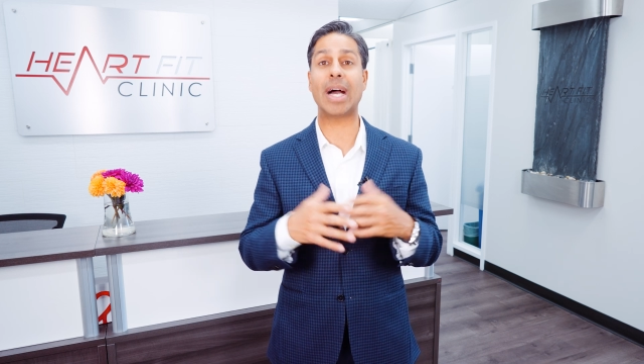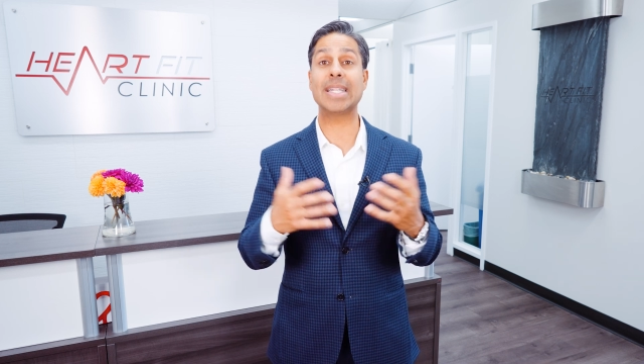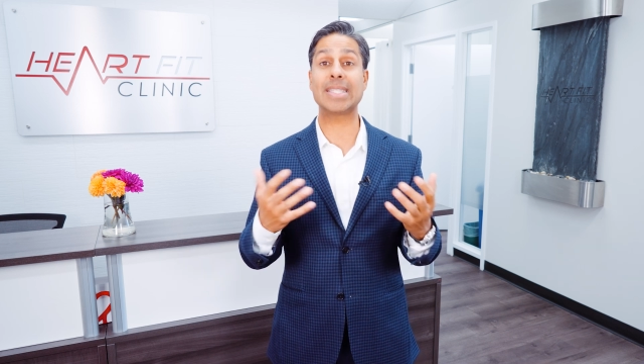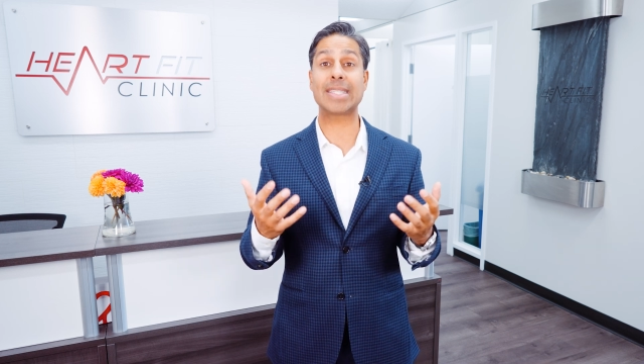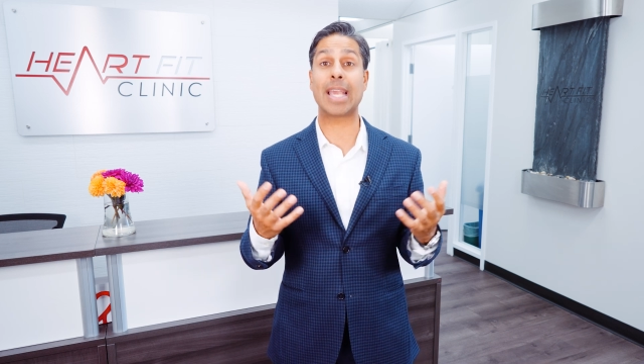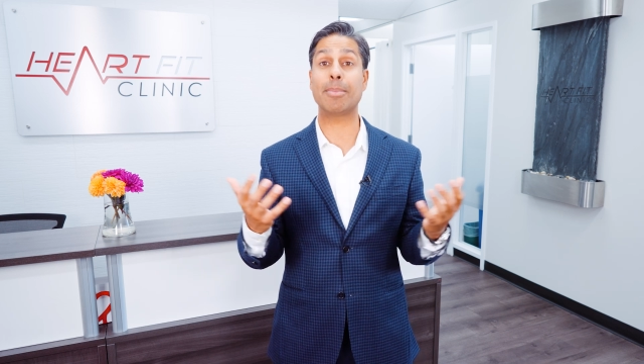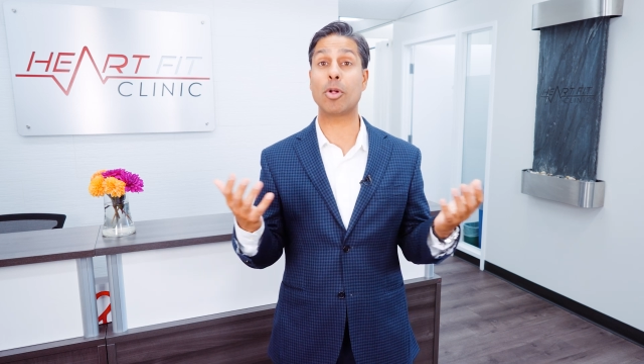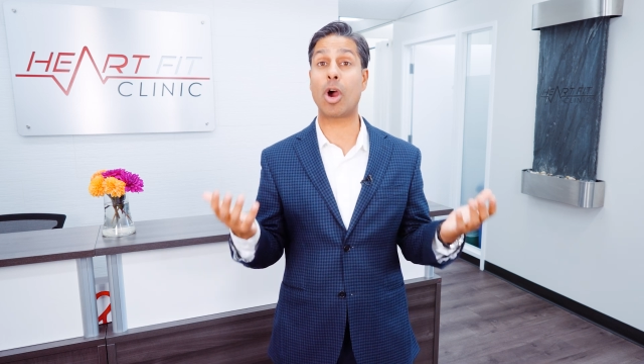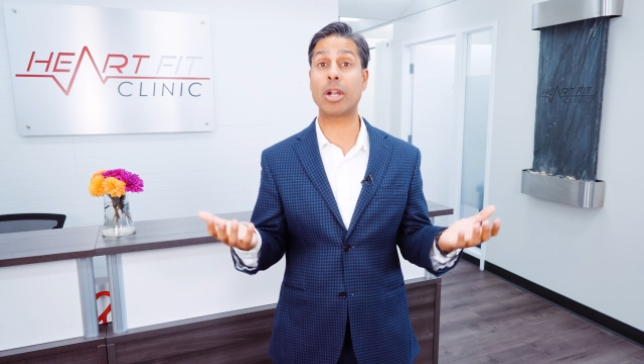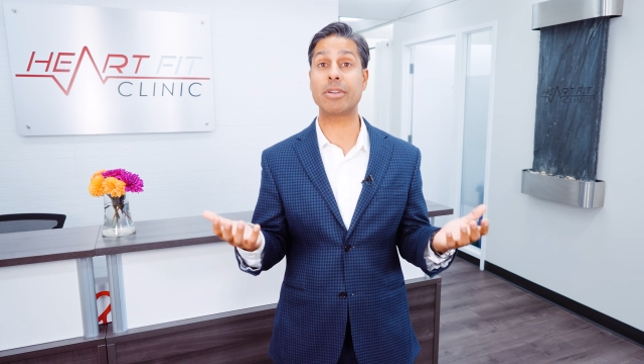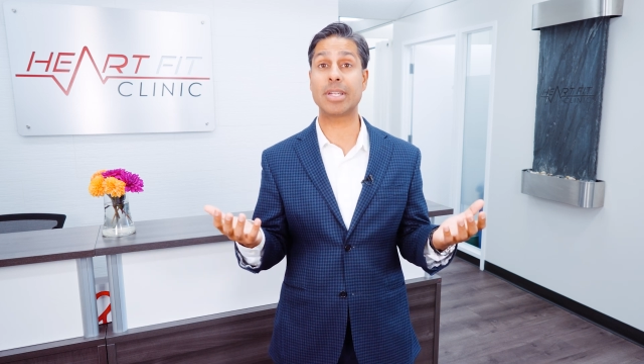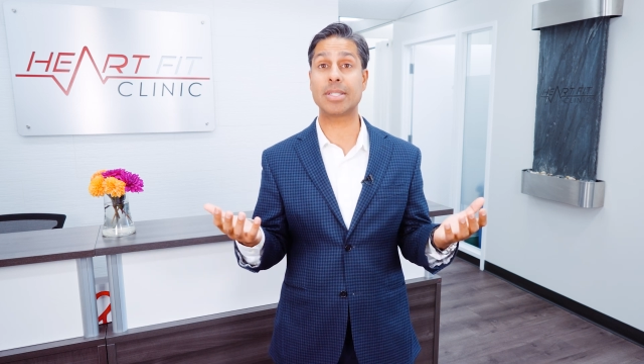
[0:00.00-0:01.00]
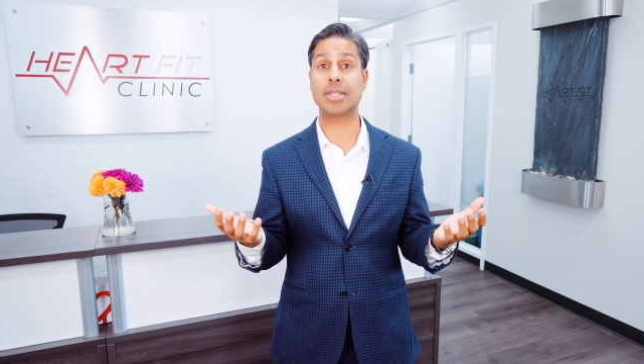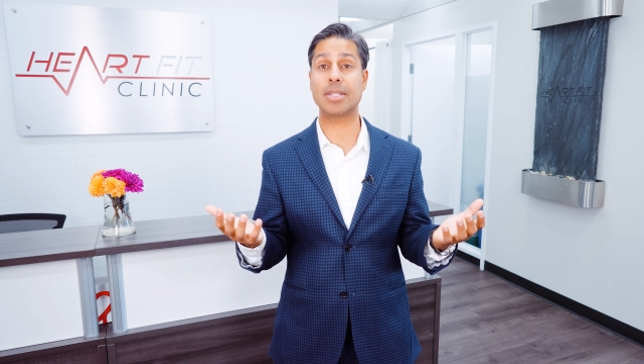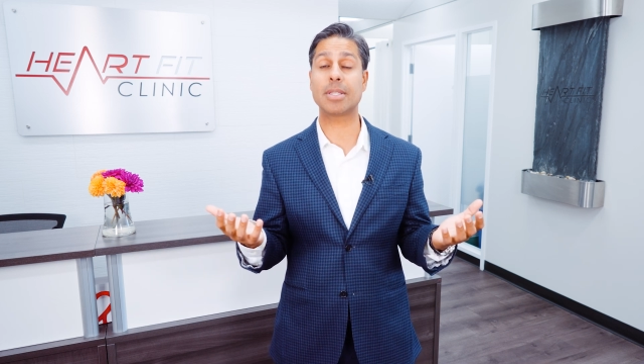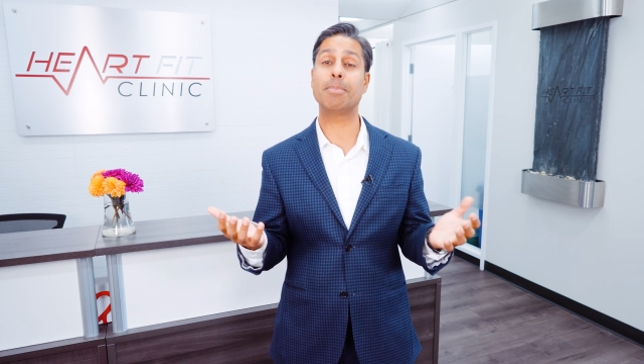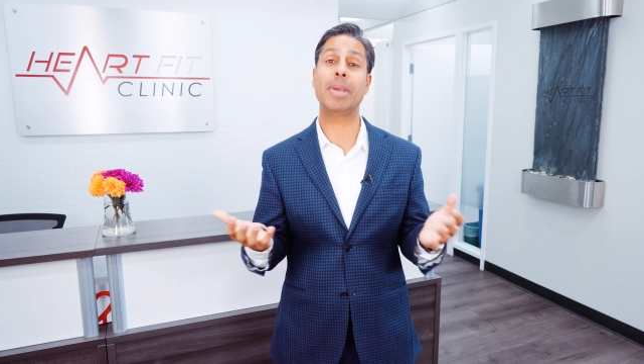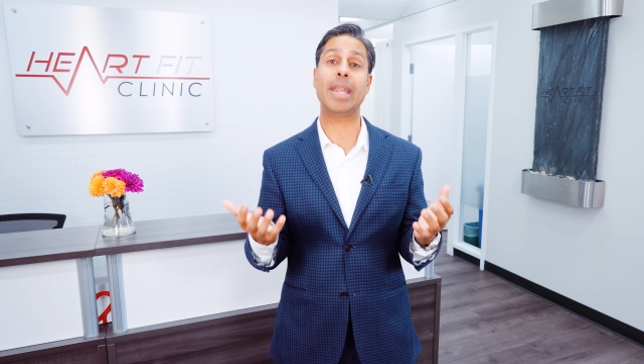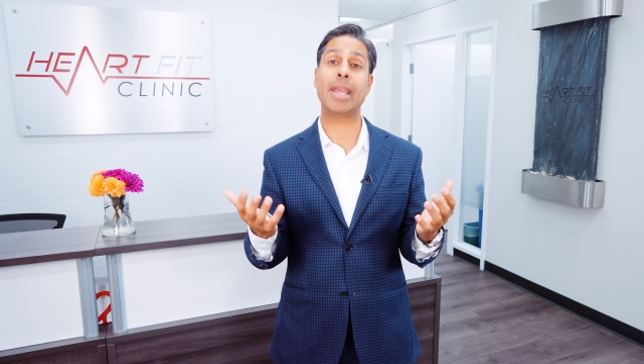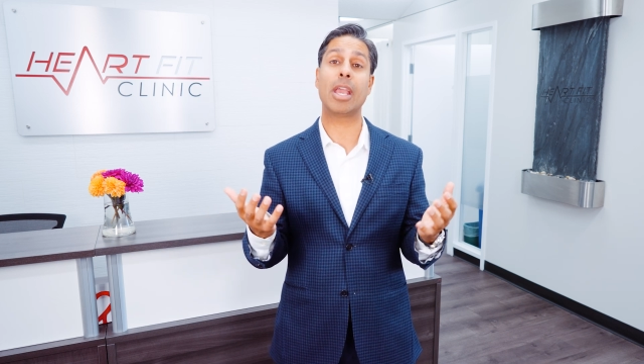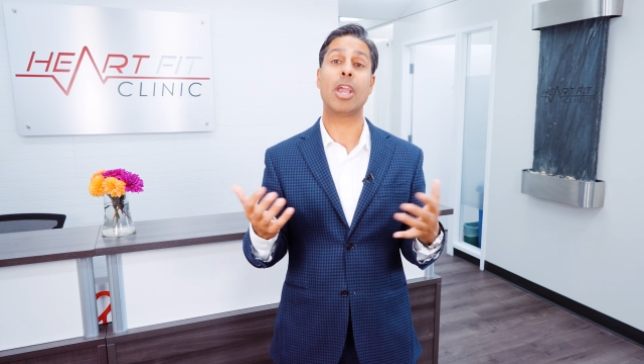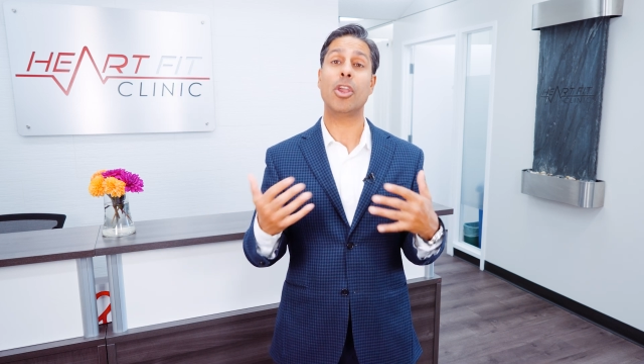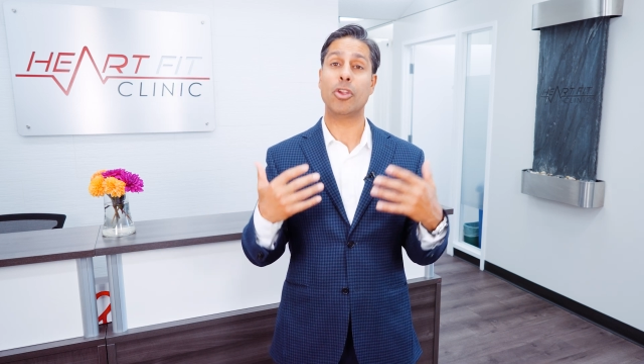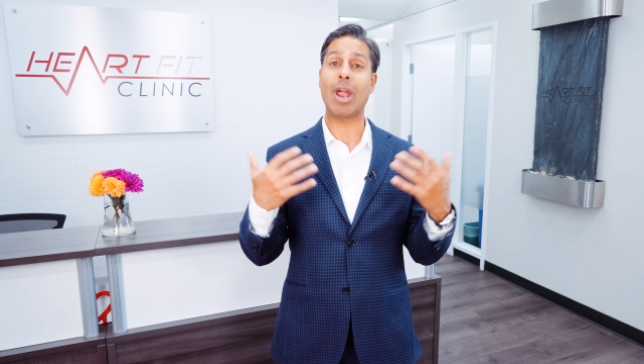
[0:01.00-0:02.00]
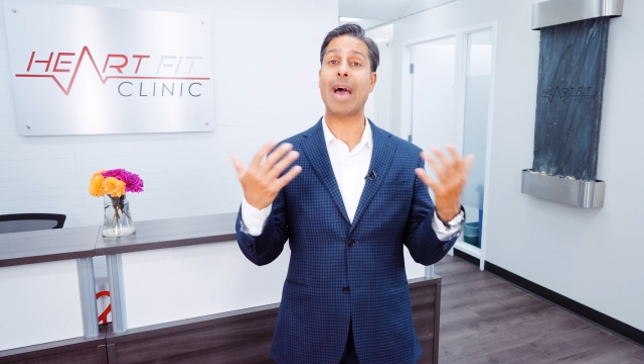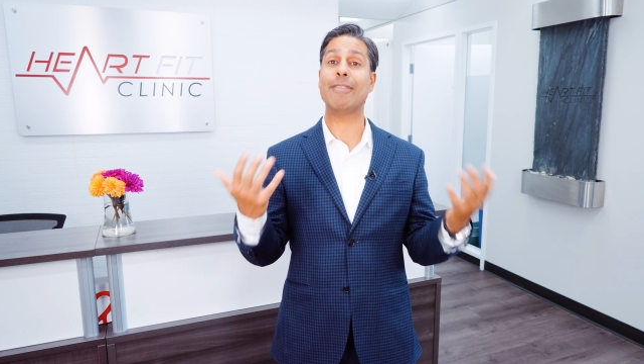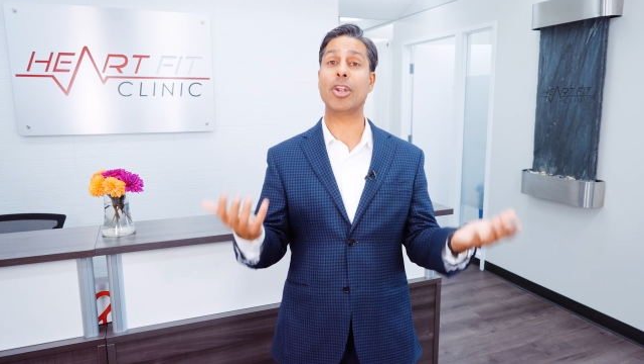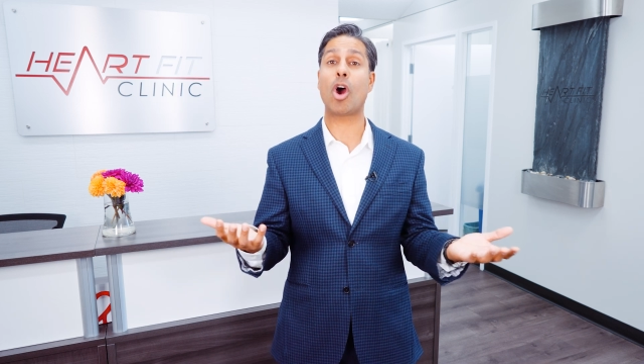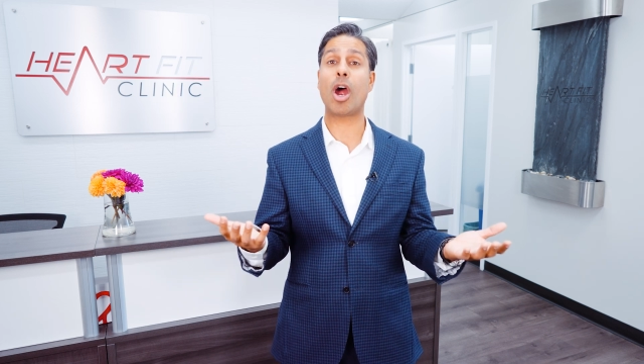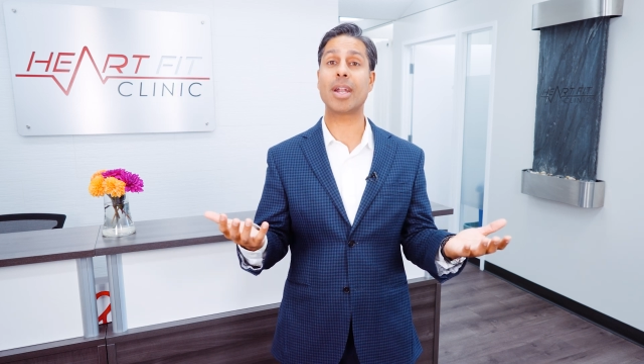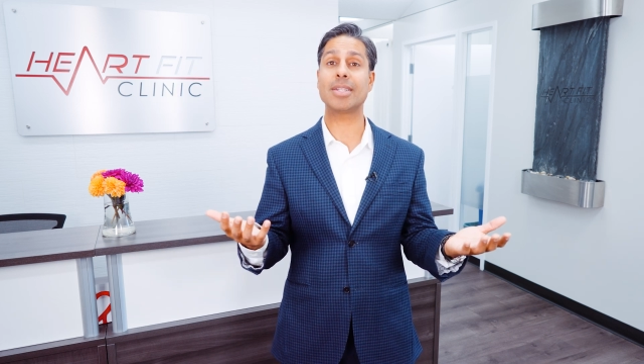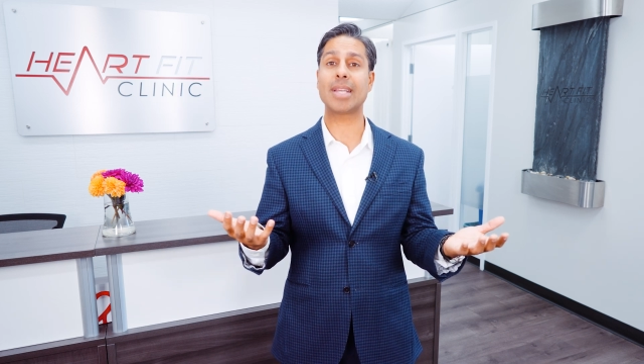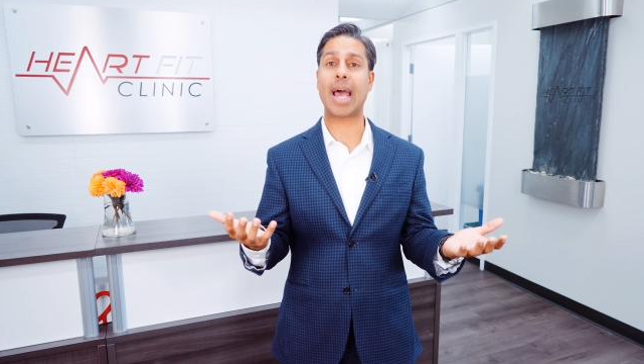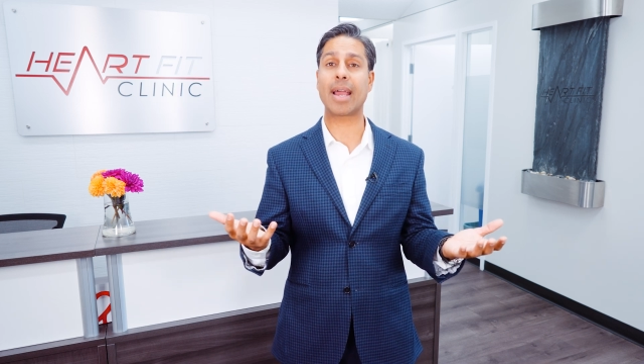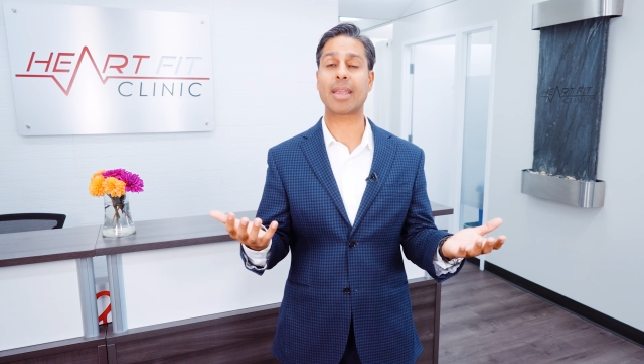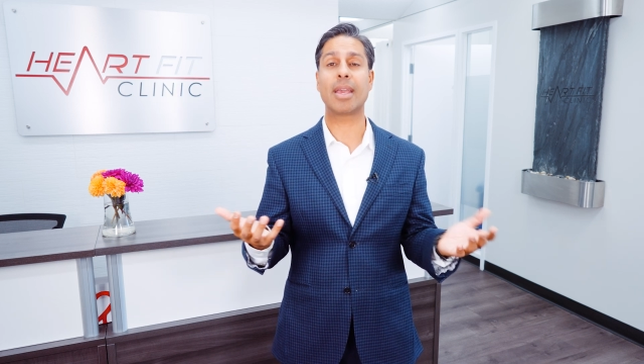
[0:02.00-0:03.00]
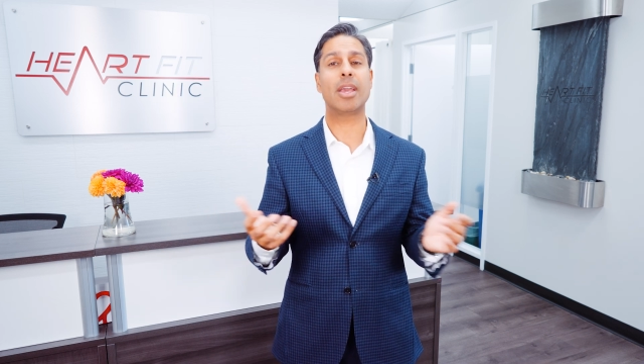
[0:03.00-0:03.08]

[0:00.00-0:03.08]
unstable artery disease, meaning you're having a heart attack.